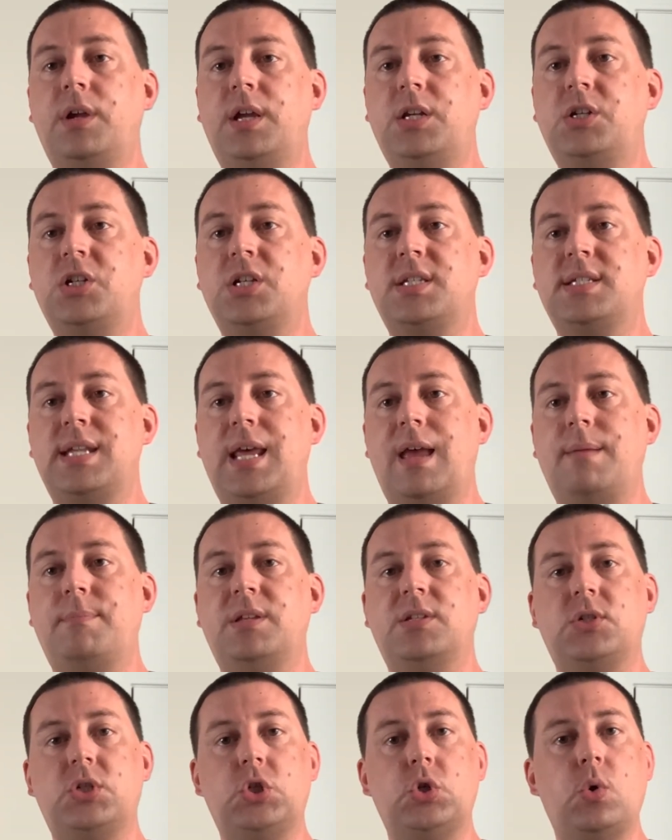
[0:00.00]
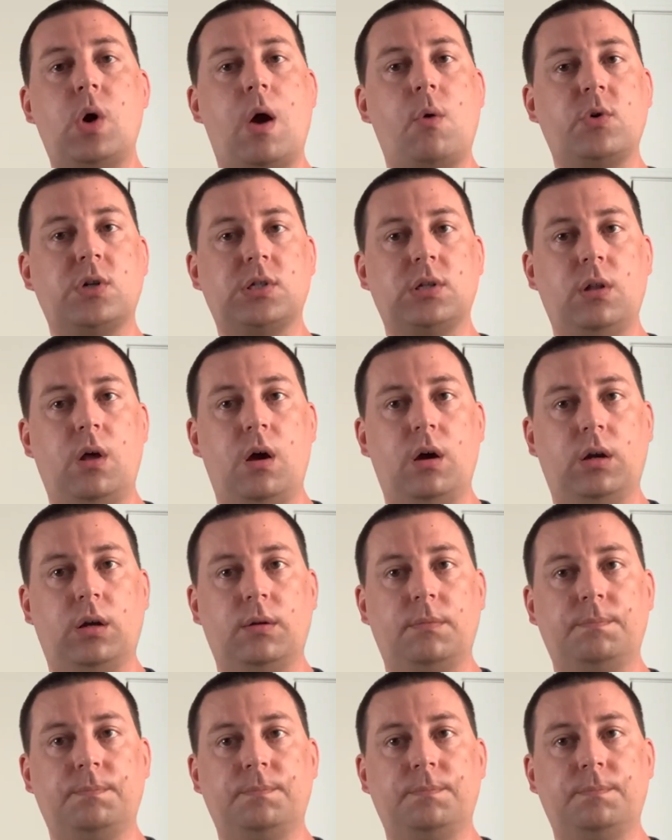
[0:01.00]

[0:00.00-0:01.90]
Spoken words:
each exam is 2 hours long.